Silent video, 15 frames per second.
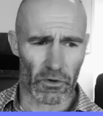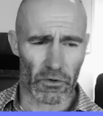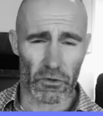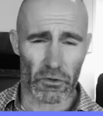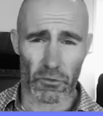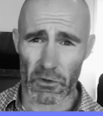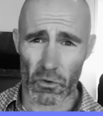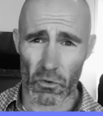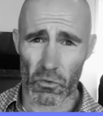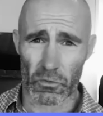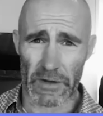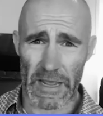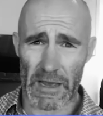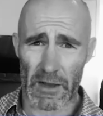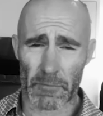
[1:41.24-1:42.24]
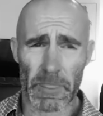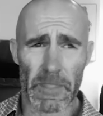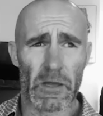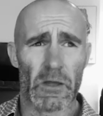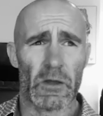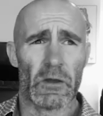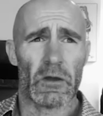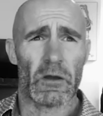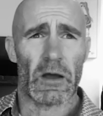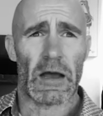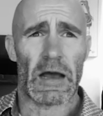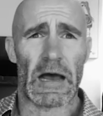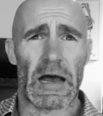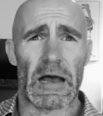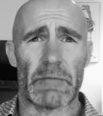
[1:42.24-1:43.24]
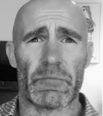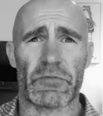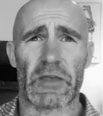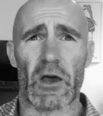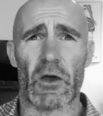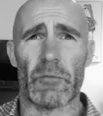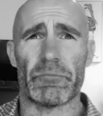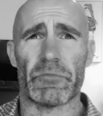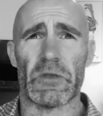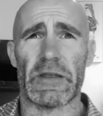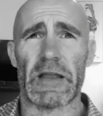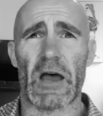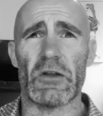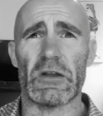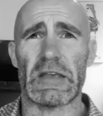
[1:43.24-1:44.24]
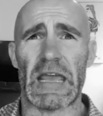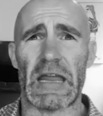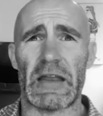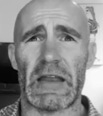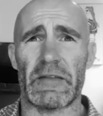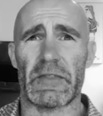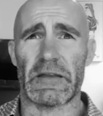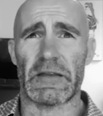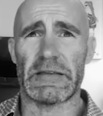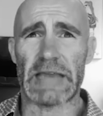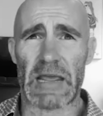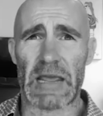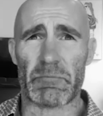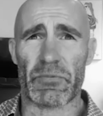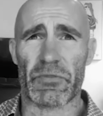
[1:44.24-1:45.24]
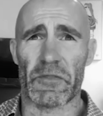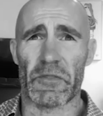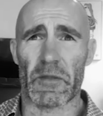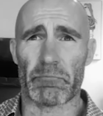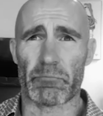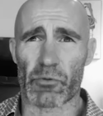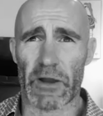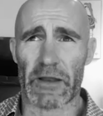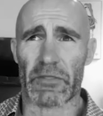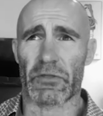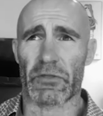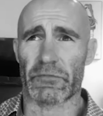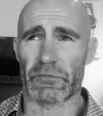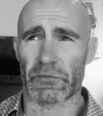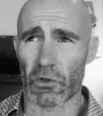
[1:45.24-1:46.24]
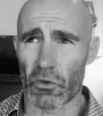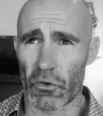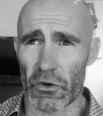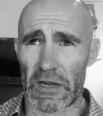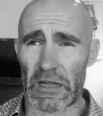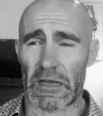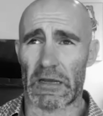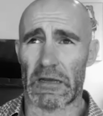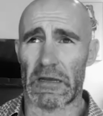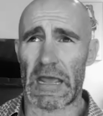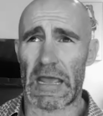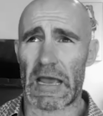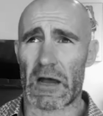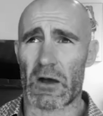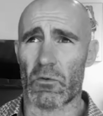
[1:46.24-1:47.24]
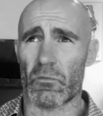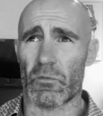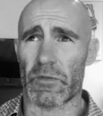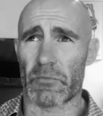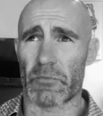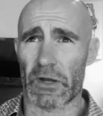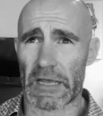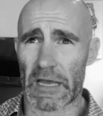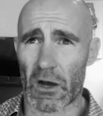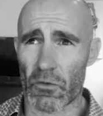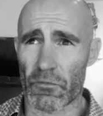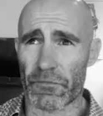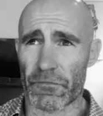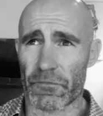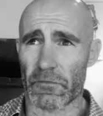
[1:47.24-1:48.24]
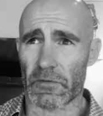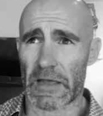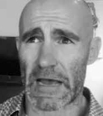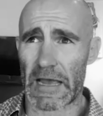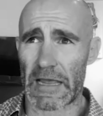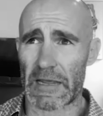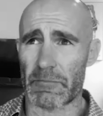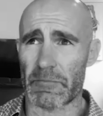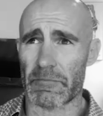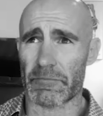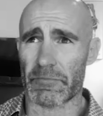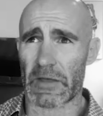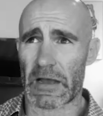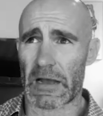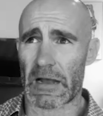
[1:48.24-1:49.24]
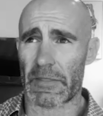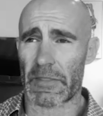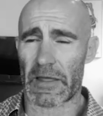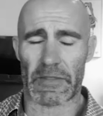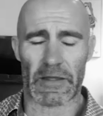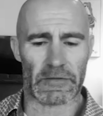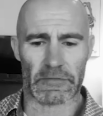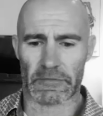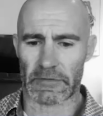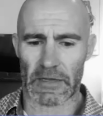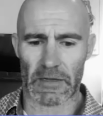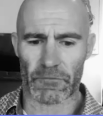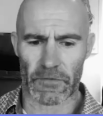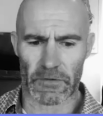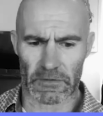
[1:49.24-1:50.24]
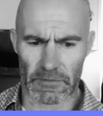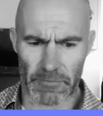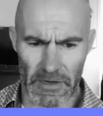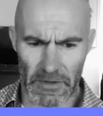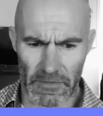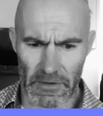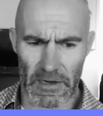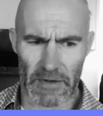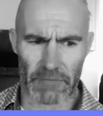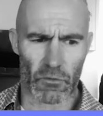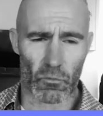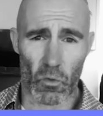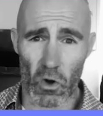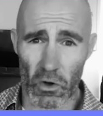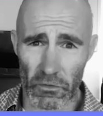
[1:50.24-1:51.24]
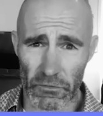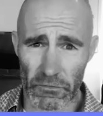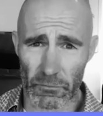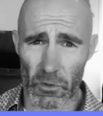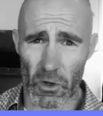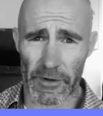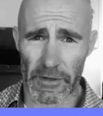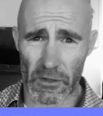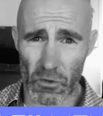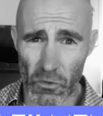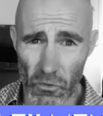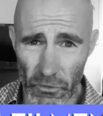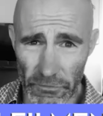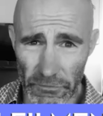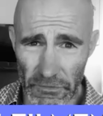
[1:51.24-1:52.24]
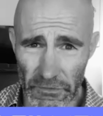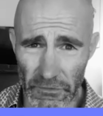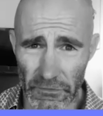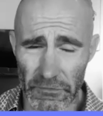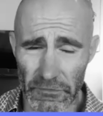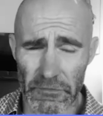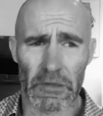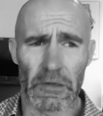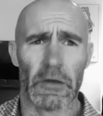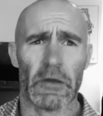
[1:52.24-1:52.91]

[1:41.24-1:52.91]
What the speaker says: I knew it all. Now, so you don't get the depth and the breadth of learning. And now with my golf game, that's infinitely better than it ever was, riding horses.